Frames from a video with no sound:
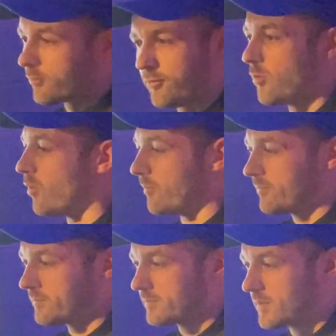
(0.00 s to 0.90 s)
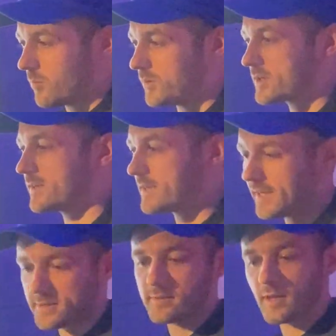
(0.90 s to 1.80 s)
form, which
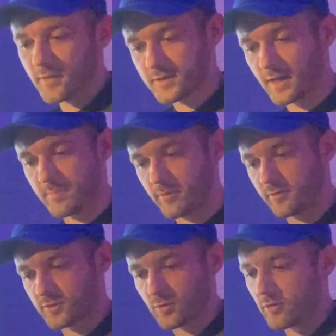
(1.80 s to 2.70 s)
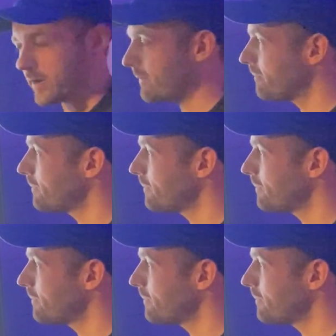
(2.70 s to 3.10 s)
contains another type of story.